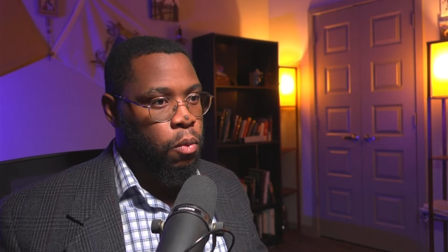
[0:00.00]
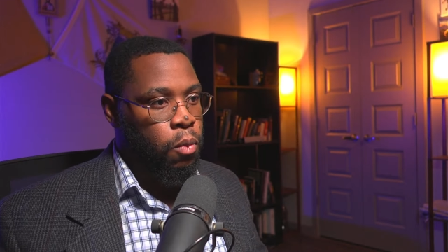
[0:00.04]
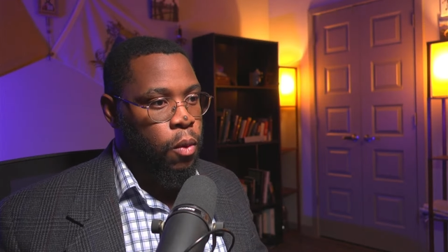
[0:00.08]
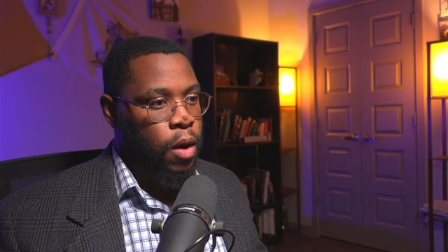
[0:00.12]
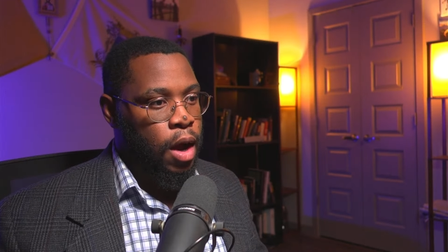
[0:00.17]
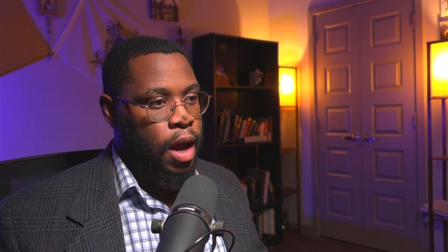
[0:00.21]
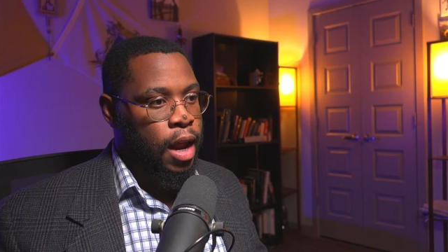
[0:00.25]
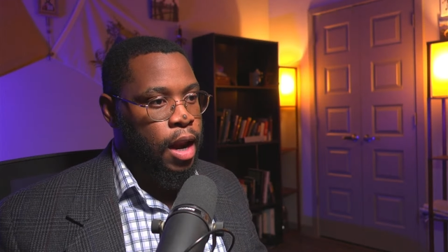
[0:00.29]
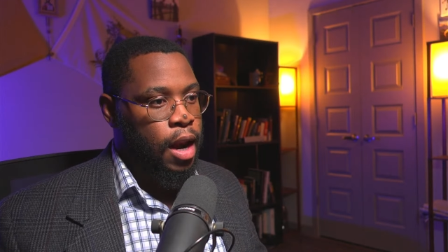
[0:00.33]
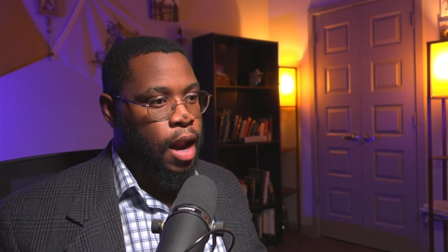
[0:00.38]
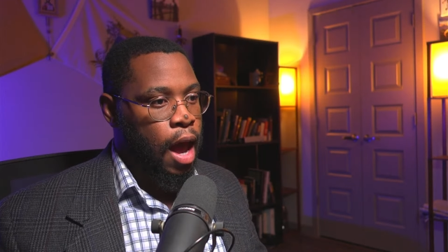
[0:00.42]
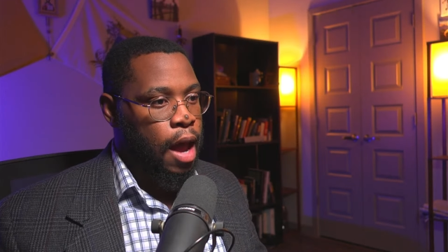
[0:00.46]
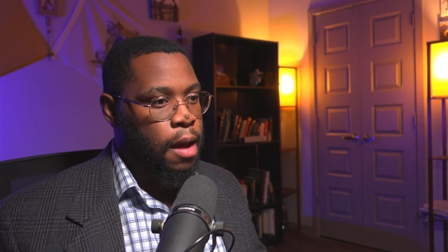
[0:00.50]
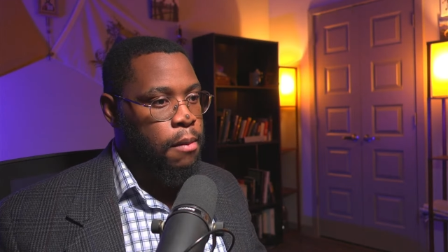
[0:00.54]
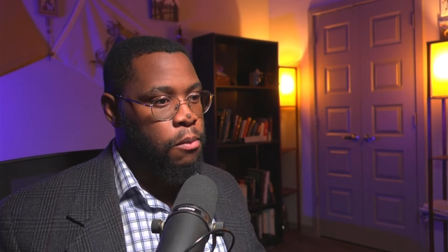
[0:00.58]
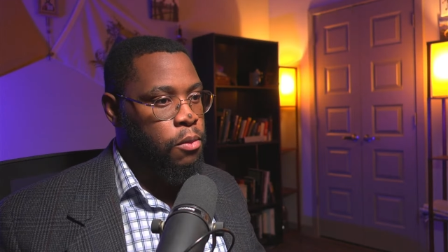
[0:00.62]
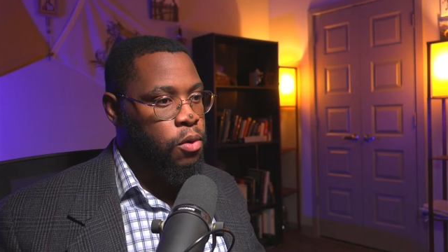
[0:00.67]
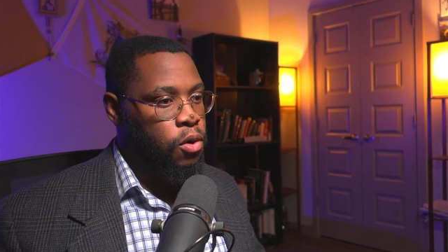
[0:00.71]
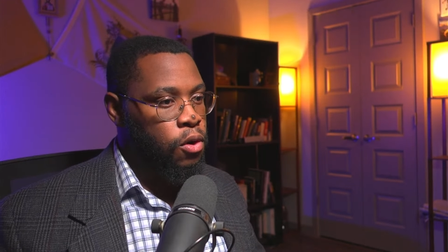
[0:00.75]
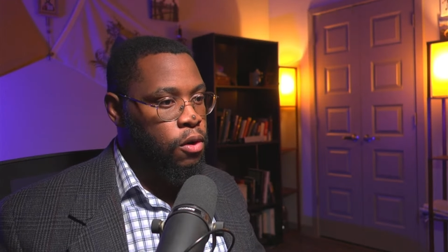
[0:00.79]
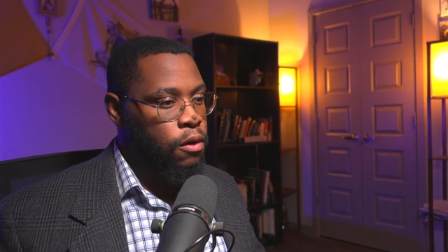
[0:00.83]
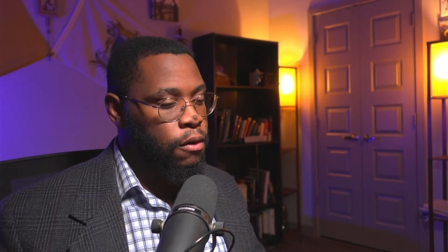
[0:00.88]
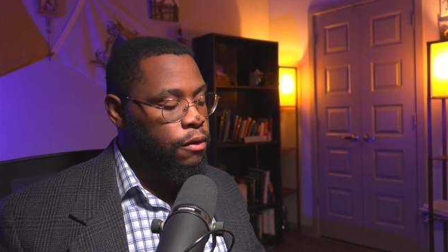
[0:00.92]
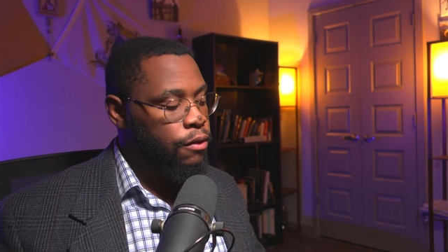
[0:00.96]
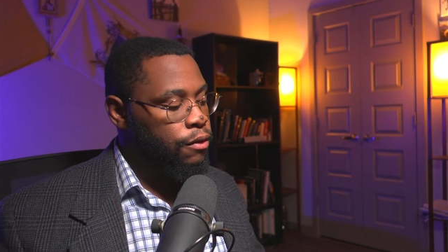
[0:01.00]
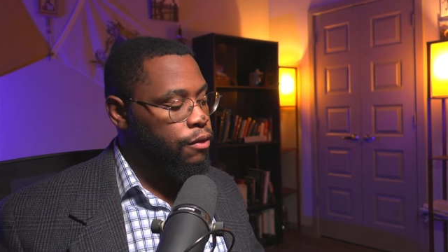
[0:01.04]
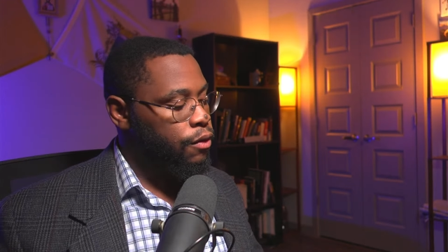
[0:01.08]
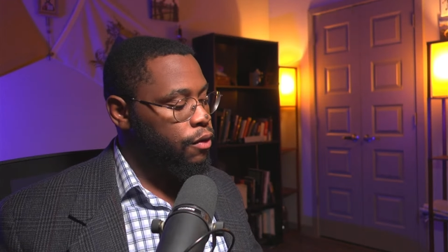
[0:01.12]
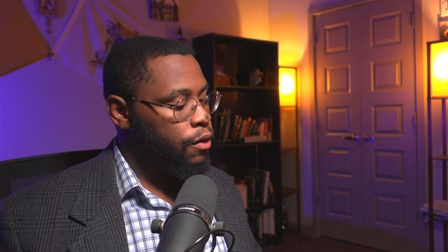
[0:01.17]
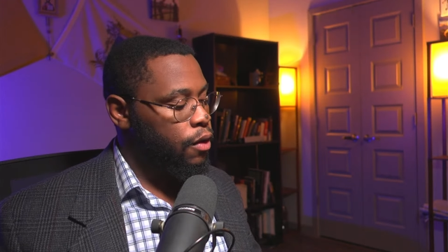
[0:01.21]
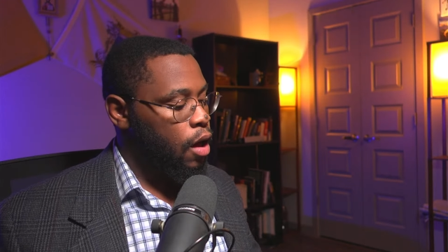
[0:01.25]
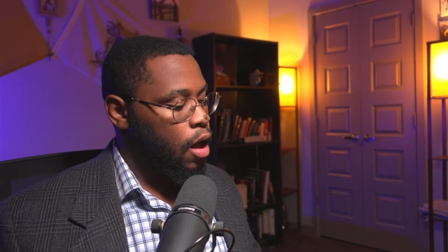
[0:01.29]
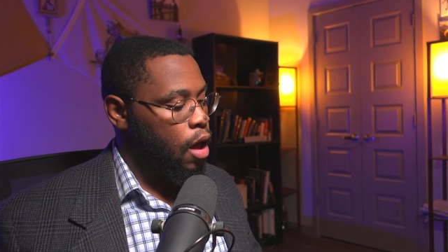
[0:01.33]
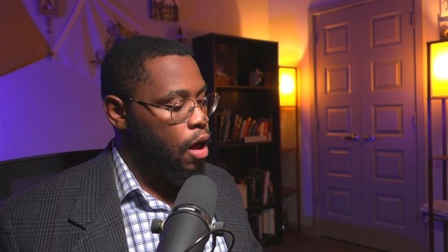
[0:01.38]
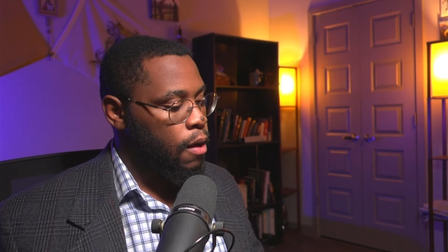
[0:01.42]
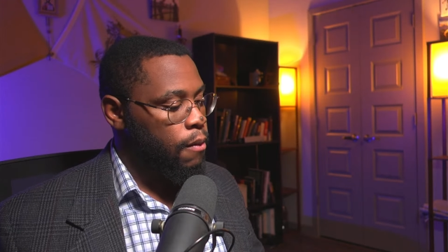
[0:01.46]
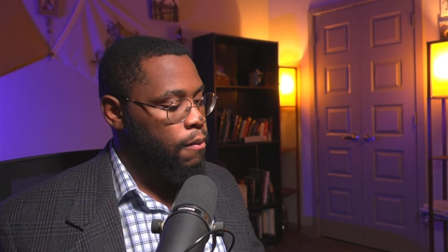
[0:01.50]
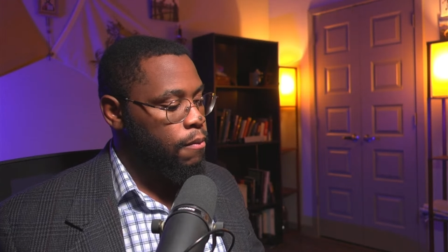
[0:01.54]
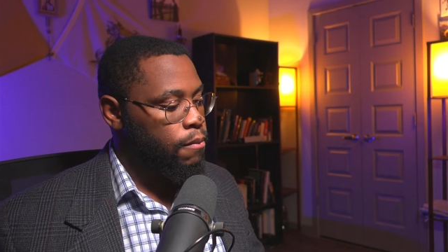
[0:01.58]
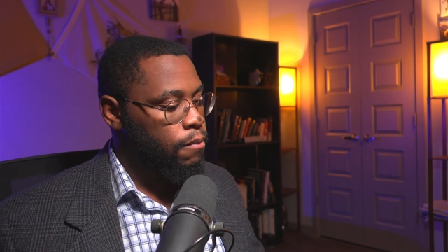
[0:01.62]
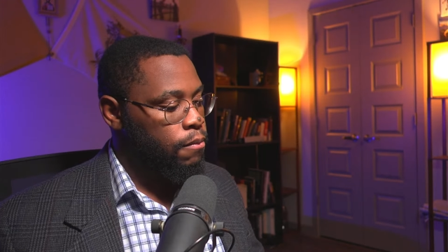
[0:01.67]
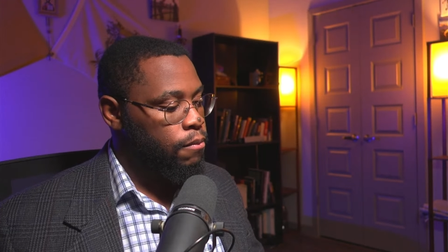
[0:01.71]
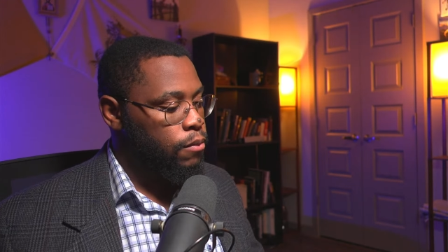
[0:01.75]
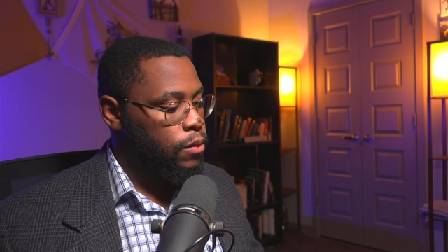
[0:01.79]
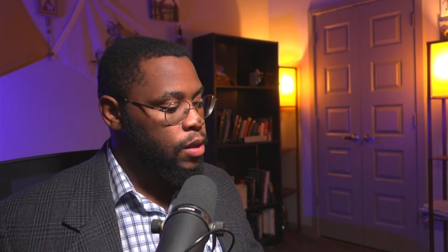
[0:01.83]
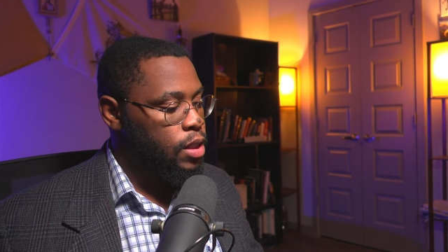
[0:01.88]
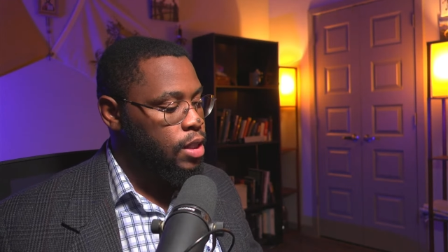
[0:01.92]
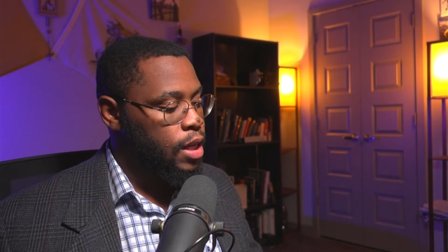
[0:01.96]
When I move
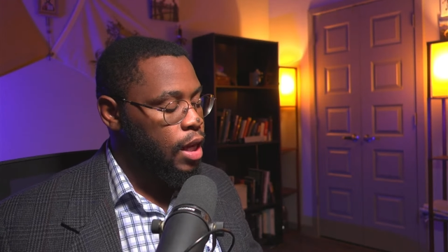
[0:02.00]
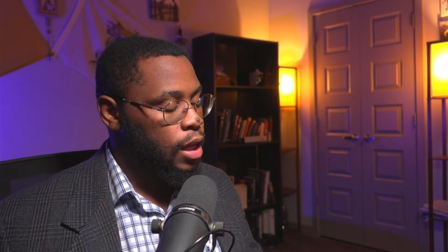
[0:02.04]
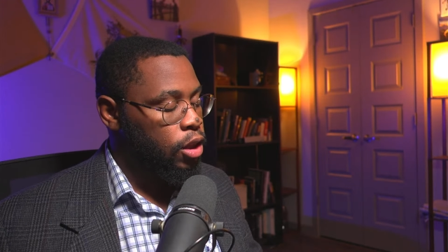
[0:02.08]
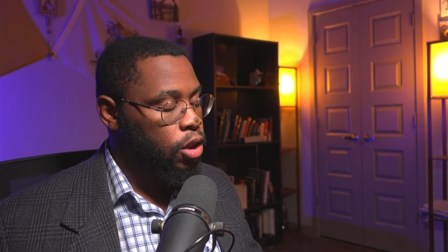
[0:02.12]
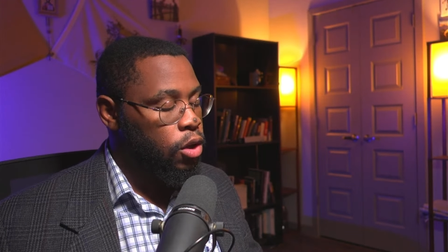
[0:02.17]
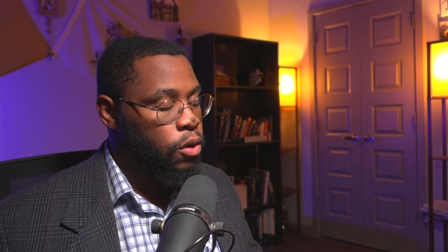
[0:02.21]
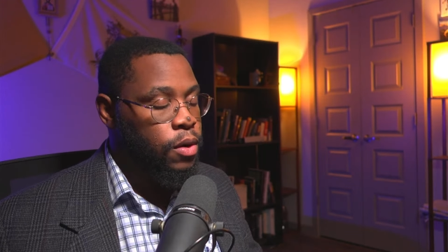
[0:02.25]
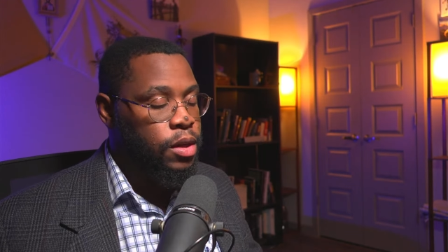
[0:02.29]
to St.